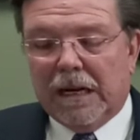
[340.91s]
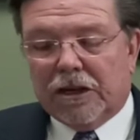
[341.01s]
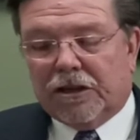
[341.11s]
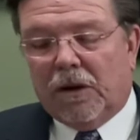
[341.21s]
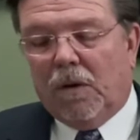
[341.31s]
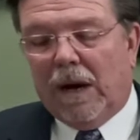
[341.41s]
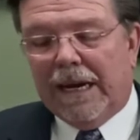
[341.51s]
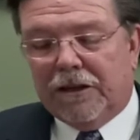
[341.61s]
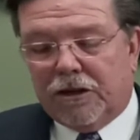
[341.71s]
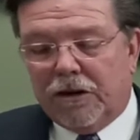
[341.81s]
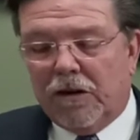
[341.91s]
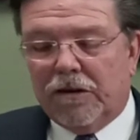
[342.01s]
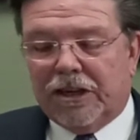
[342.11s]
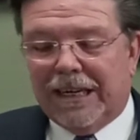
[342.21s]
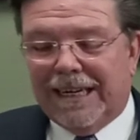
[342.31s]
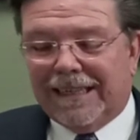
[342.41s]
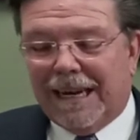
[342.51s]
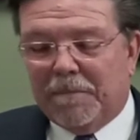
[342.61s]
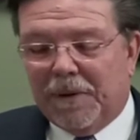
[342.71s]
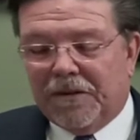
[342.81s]
So a church is
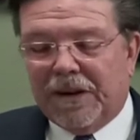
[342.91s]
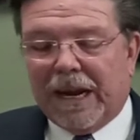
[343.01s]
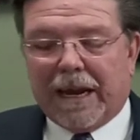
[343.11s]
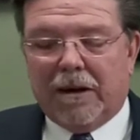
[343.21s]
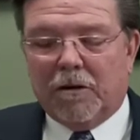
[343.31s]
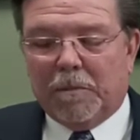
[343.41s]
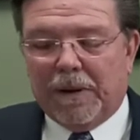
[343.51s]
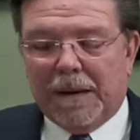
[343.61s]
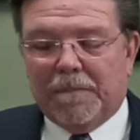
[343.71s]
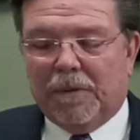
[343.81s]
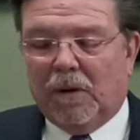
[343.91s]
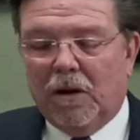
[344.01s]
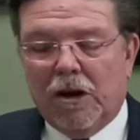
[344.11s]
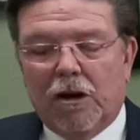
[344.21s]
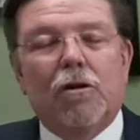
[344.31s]
a particular people